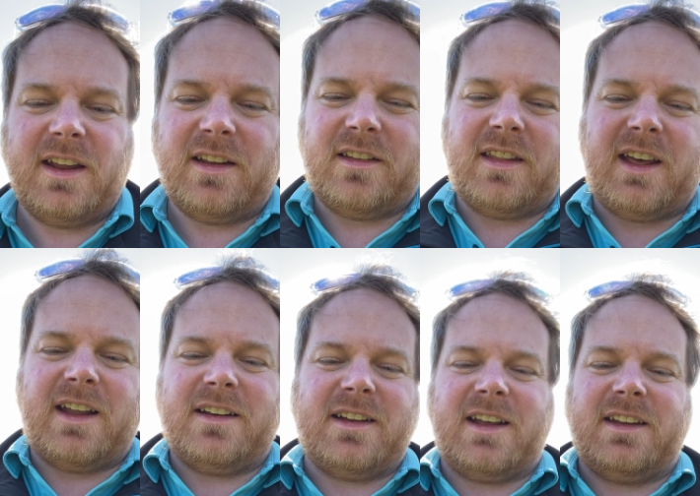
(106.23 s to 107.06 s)
it's
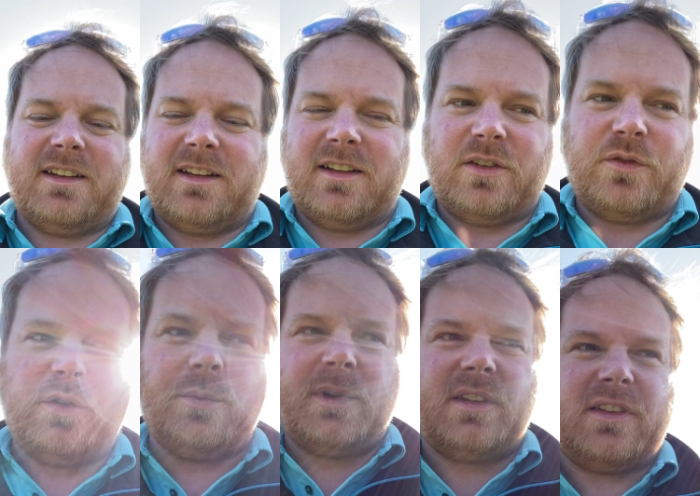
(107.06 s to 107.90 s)
that date that's
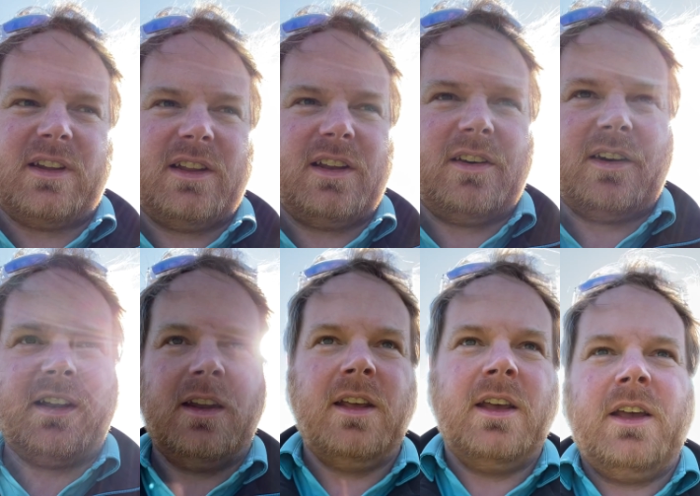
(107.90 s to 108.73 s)
4 months down the line,
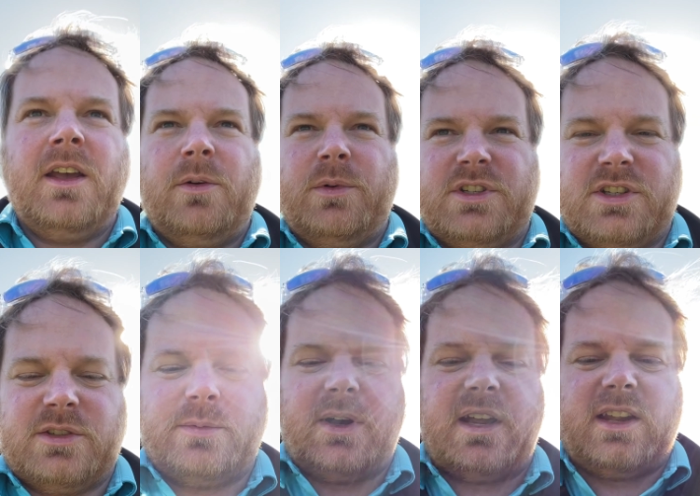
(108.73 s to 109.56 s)
which
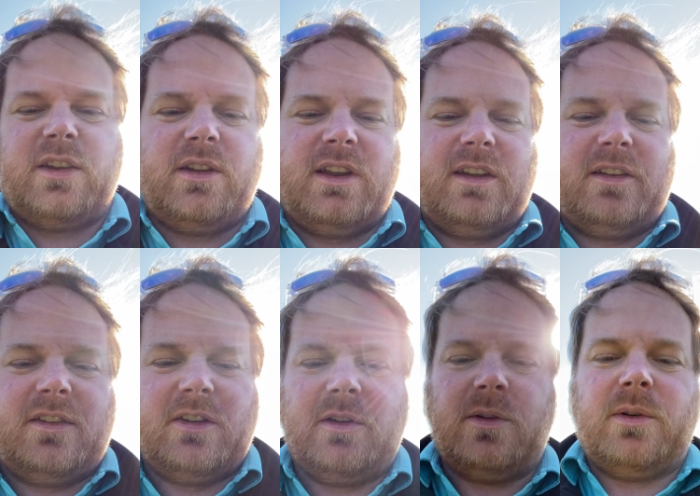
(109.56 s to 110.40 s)
is where you need
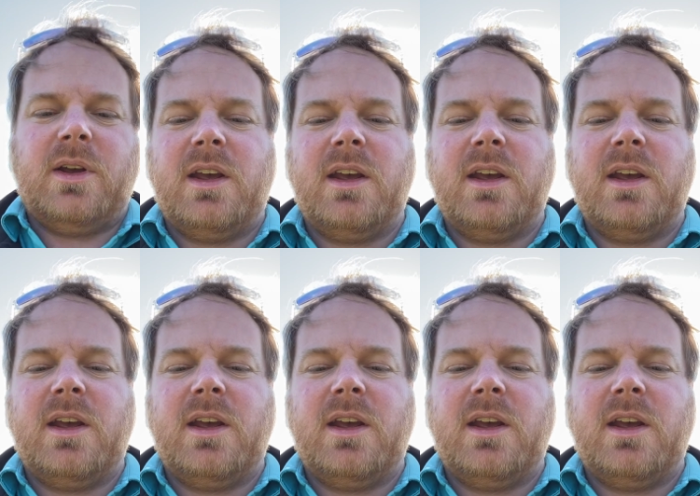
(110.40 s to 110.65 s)
to